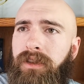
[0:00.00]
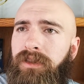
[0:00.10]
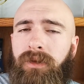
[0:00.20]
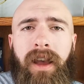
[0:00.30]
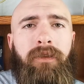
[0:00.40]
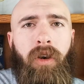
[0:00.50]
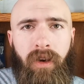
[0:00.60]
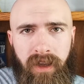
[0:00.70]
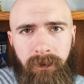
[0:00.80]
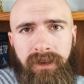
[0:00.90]
do have
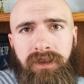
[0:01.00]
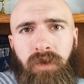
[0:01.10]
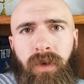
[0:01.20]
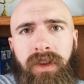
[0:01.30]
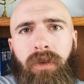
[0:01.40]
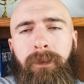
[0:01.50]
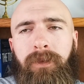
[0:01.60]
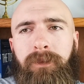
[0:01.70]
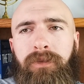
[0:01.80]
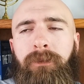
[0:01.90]
arguments, when you are
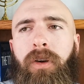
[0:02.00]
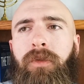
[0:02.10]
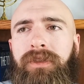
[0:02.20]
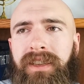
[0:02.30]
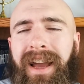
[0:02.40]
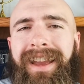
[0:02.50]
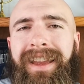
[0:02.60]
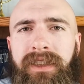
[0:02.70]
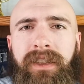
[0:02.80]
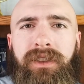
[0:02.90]
proposing
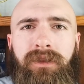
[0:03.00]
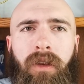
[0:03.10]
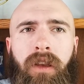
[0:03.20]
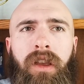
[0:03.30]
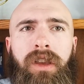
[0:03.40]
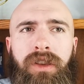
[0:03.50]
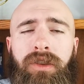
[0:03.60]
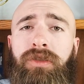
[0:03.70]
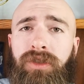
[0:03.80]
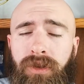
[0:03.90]
ideas,
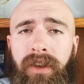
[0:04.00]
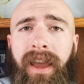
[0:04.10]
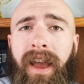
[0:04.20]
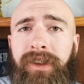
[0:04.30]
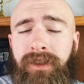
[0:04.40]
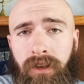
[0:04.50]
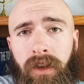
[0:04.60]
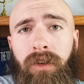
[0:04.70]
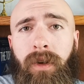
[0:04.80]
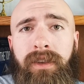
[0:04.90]
you should ask a
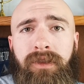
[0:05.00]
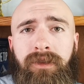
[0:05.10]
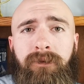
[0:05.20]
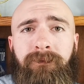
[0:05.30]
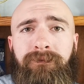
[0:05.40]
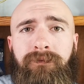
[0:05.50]
lot of questions.